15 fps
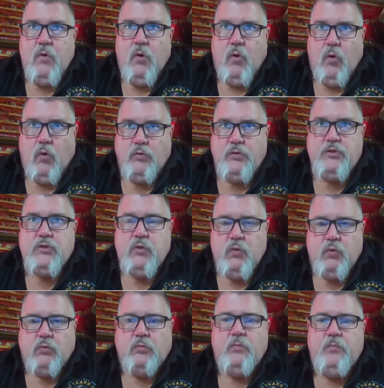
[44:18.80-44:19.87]
old
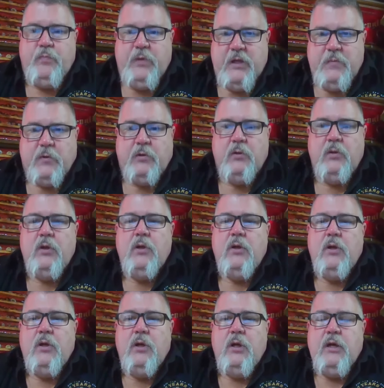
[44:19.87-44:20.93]
school people
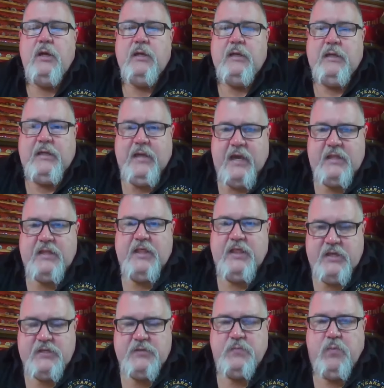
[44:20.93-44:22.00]
get
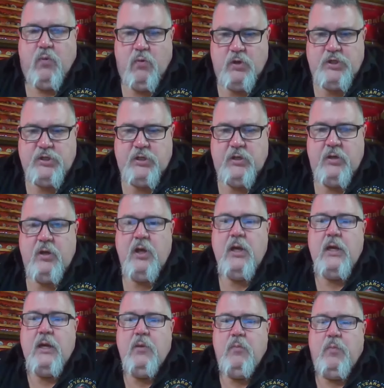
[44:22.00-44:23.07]
this portion,
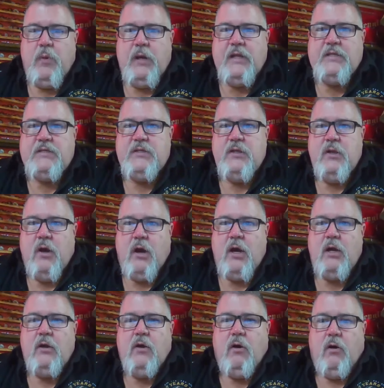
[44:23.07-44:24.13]
but it's
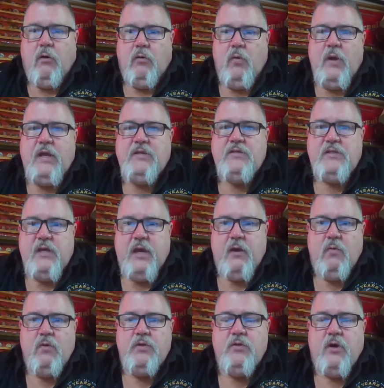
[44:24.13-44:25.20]
not always
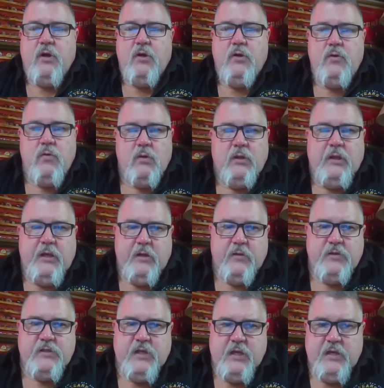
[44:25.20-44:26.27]
there with our newer
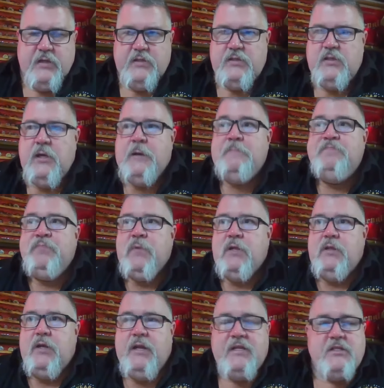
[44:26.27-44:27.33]
leaders is
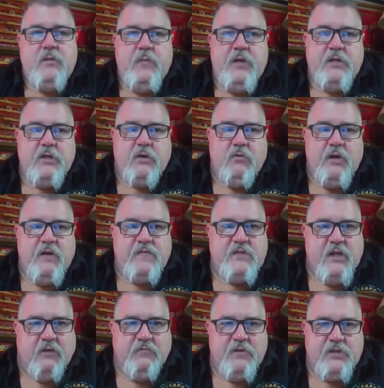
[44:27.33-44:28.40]
there needs to be a degree of
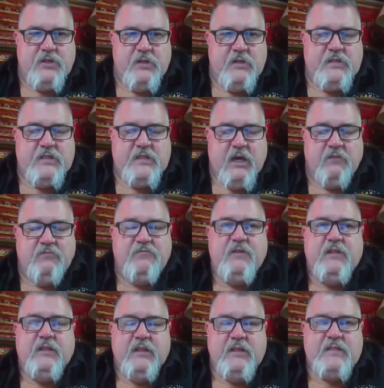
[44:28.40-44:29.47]
selfish
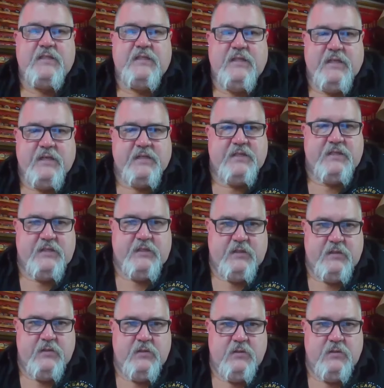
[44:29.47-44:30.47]
selflessness.